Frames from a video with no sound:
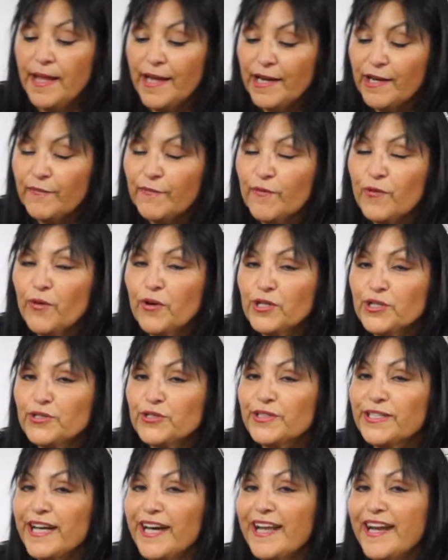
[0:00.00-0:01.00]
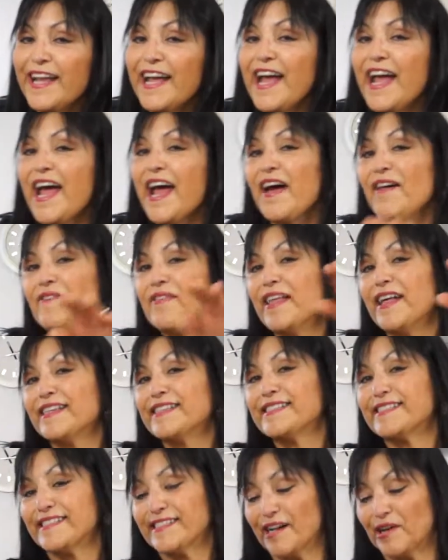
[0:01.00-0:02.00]
And of course, you gotta have
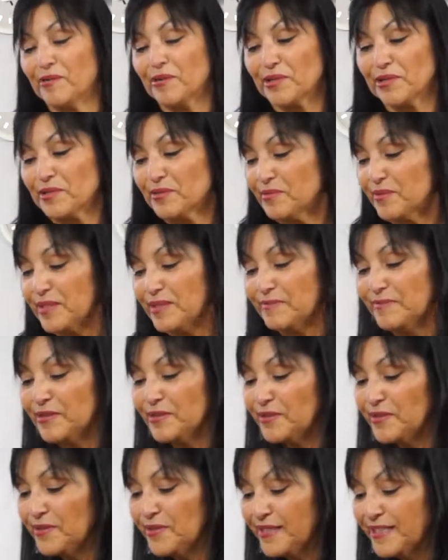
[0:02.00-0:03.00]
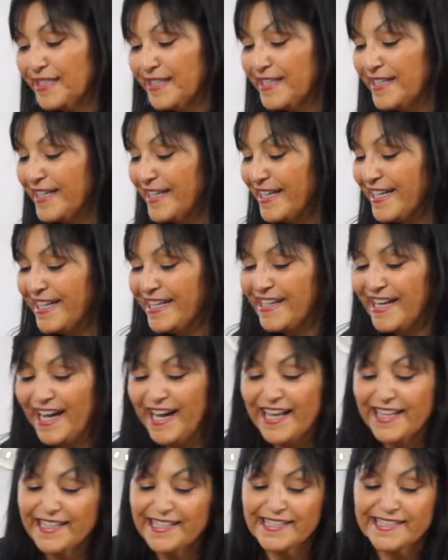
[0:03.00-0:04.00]
that sour cream, no?
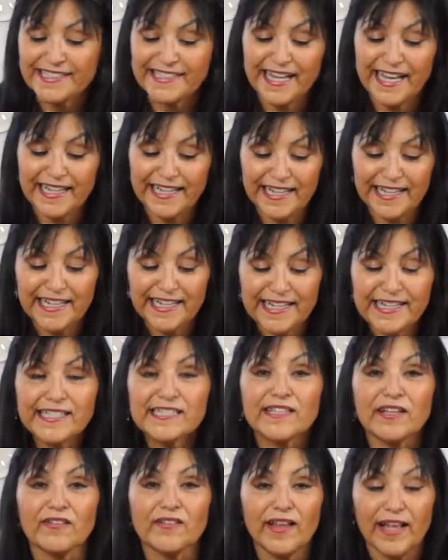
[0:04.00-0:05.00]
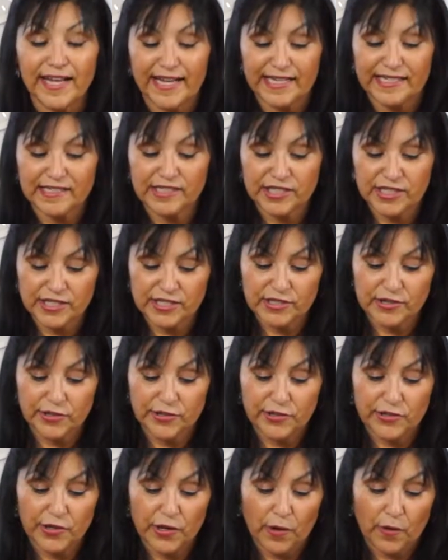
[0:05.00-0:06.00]
On the side, and it is a light, just so
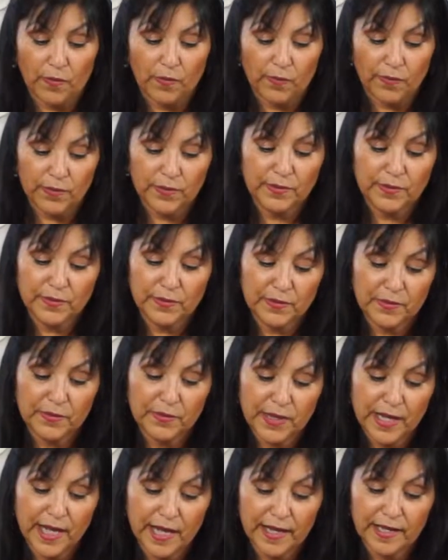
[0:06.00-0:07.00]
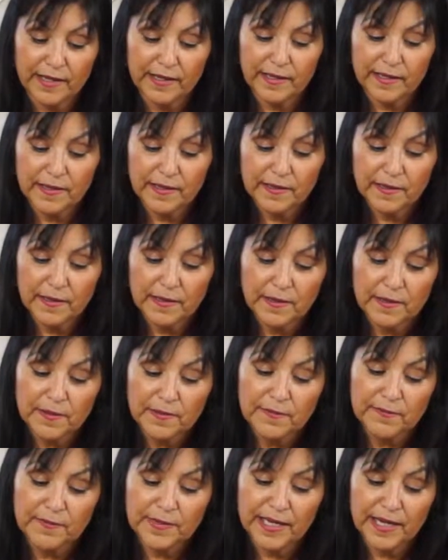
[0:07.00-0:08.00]
you know, okay?
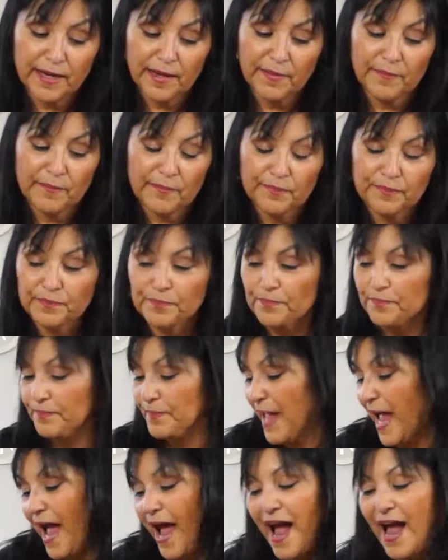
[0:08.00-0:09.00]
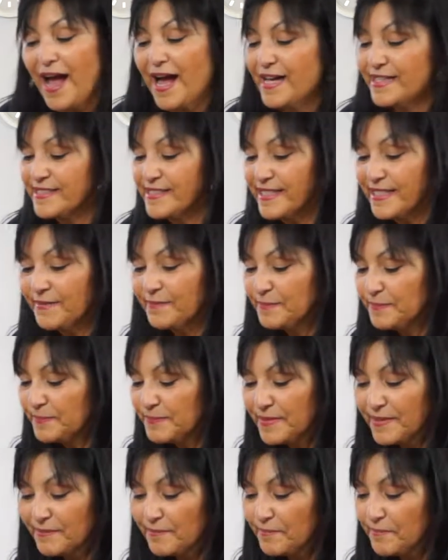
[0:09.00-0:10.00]
Mira, así,
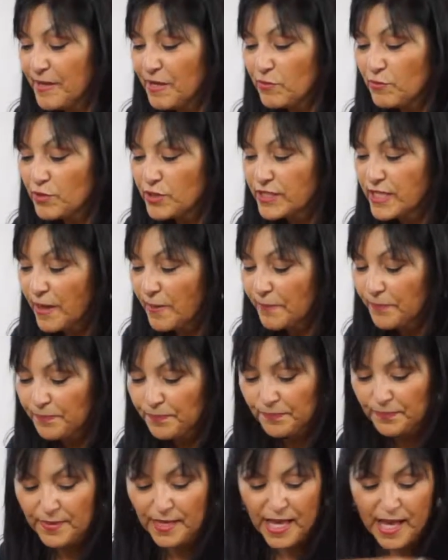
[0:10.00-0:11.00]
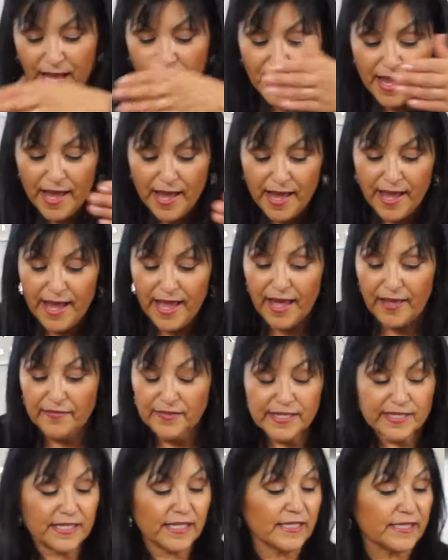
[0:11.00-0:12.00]
me gusta.
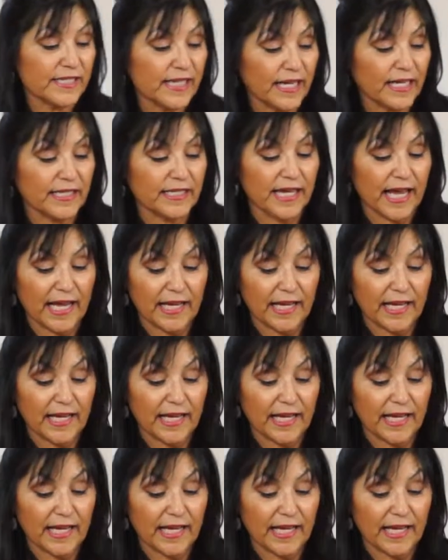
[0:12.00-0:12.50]
And this is it.